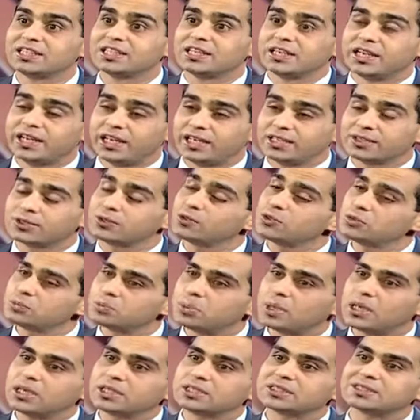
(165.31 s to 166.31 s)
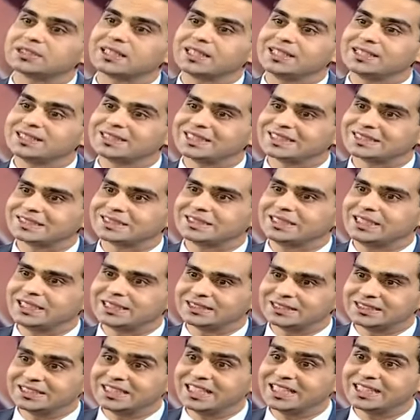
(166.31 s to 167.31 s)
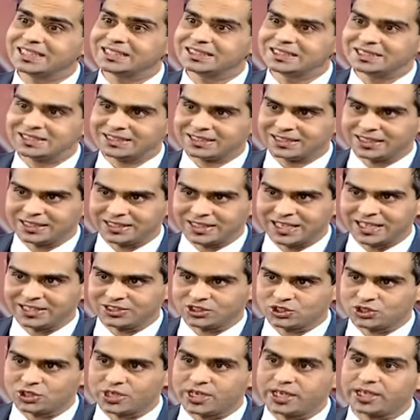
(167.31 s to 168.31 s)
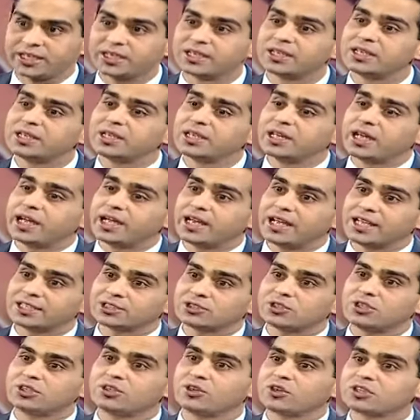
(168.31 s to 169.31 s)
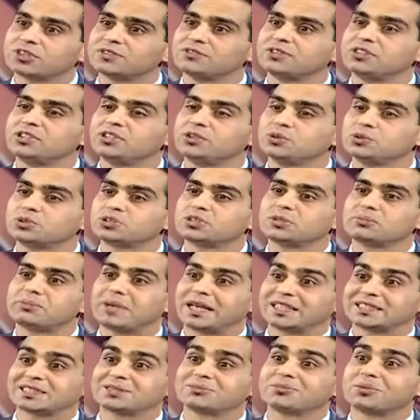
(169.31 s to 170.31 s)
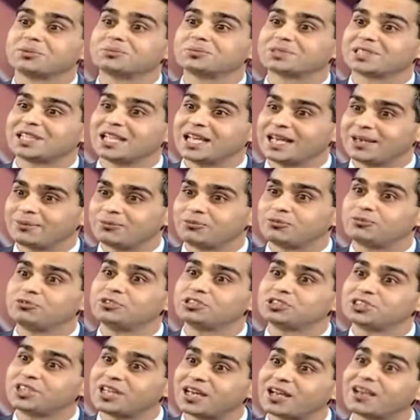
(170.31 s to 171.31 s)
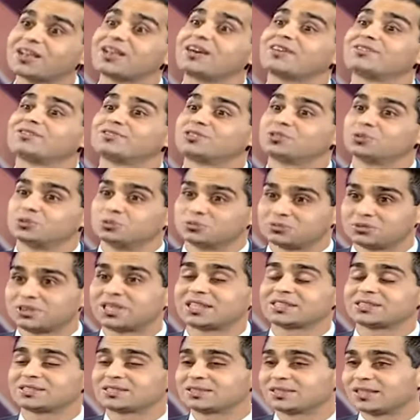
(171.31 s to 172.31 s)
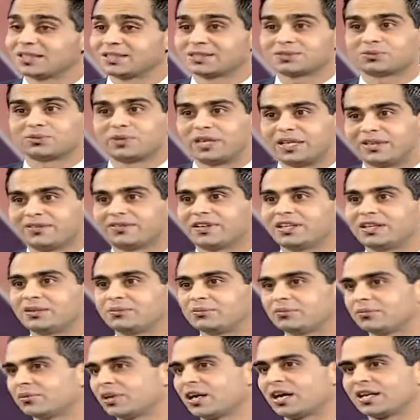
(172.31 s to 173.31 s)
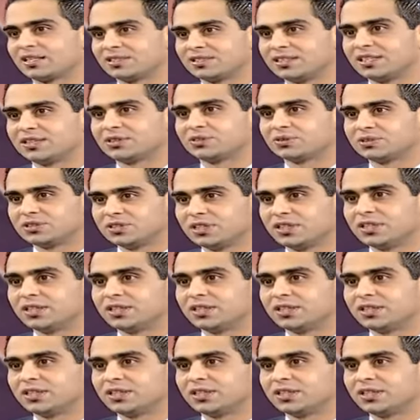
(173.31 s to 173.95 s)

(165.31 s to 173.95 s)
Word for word: Mm And the good part is the industry has taken this in their stride and actually not even used the maximum slab, which mm. they hmm. are allowed to. That's okay. that's very very heartening to see.